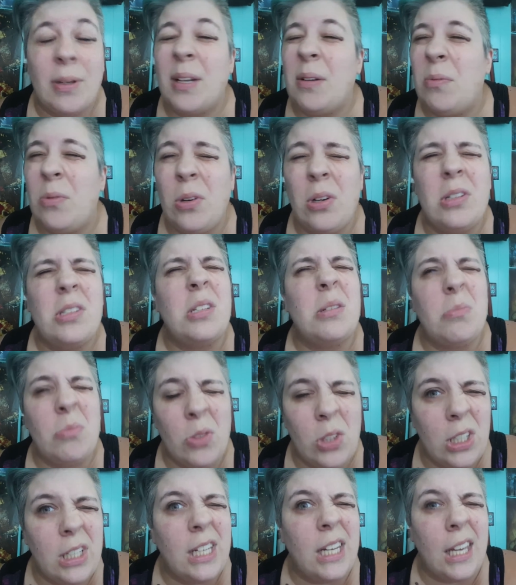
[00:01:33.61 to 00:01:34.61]
And wear some
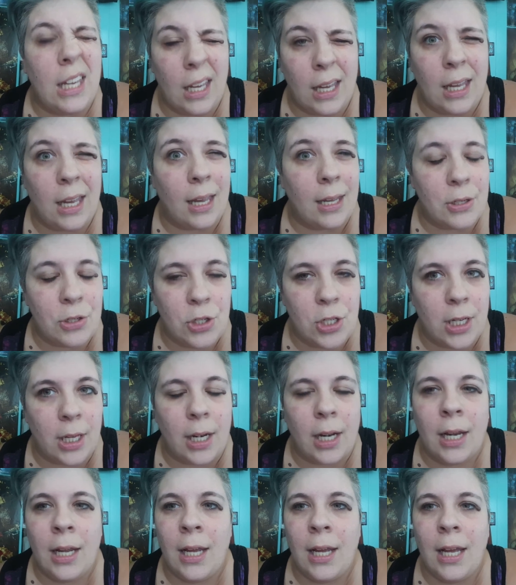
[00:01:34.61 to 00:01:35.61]
really kick-ass
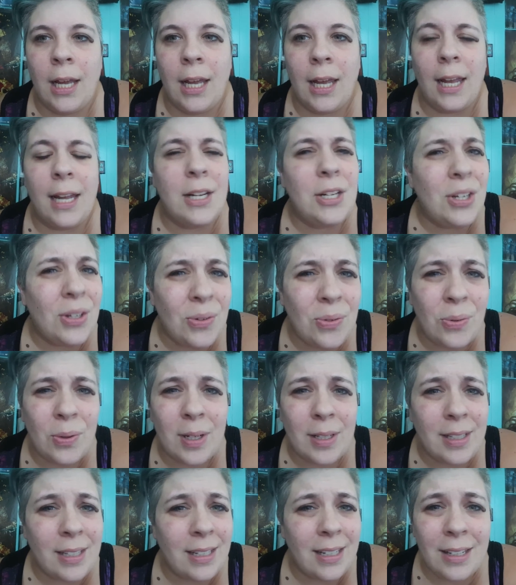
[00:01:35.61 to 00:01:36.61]
shit. And do
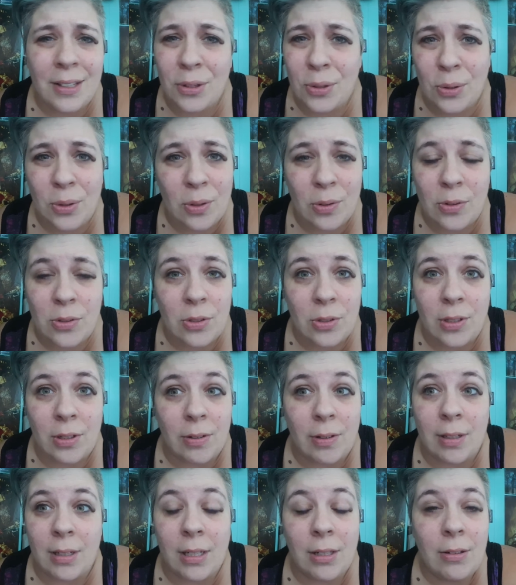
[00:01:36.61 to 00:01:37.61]
what the other girls are
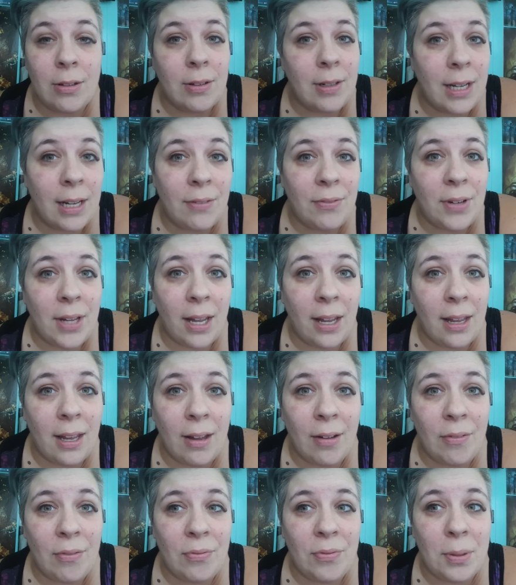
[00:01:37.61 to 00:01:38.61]
doing. You don't have to
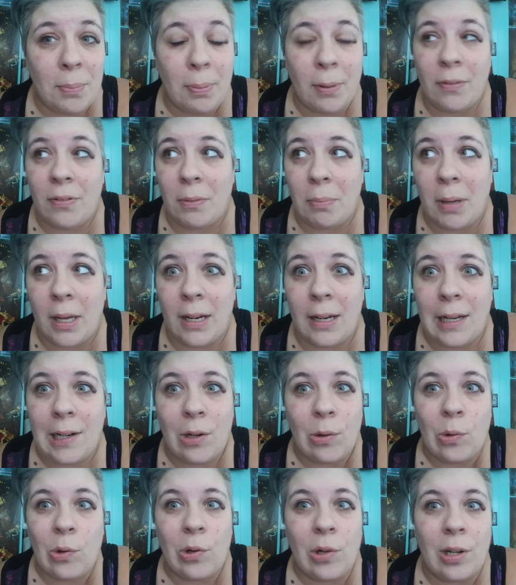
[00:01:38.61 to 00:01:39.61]
have the perfect body in
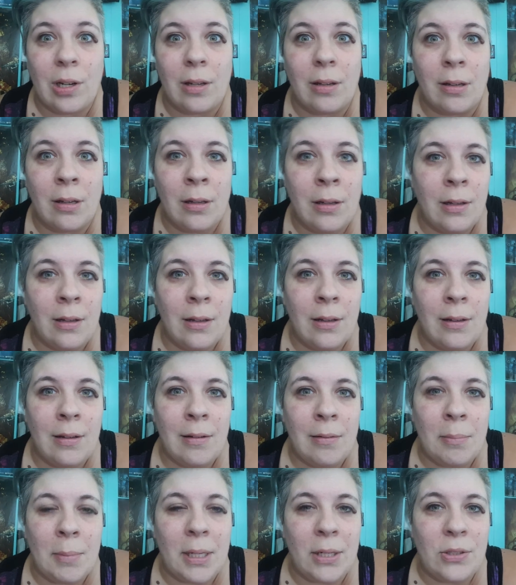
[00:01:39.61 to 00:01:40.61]
order to
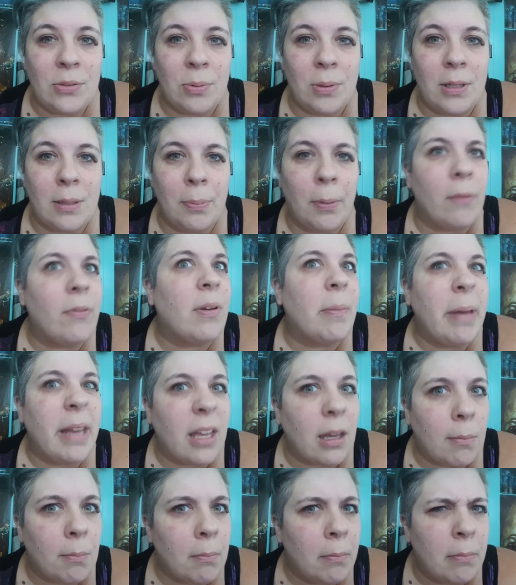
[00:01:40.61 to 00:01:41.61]
match with the perfect
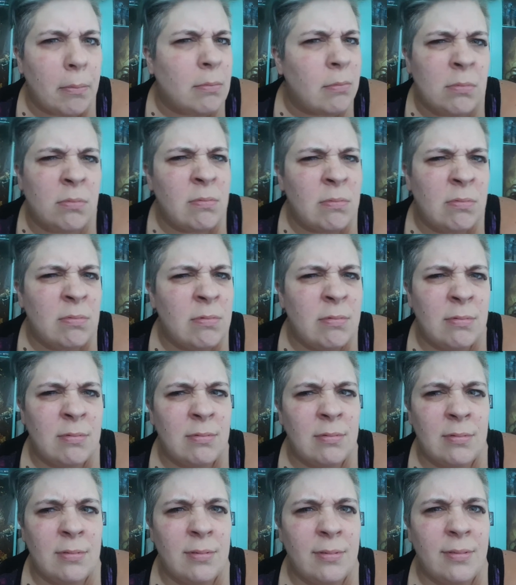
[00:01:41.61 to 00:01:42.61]
makeup.
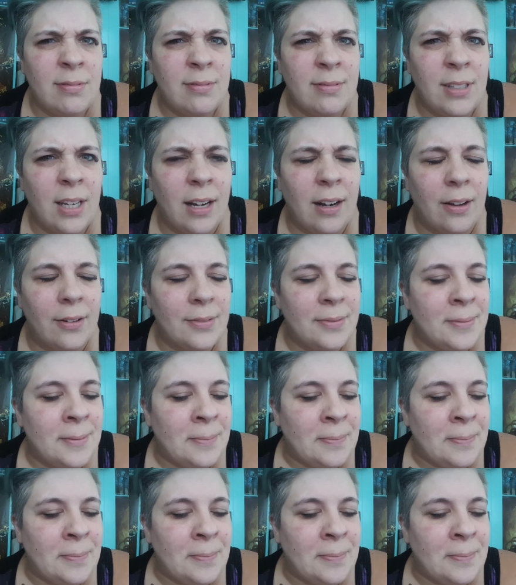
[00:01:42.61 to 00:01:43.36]
You know?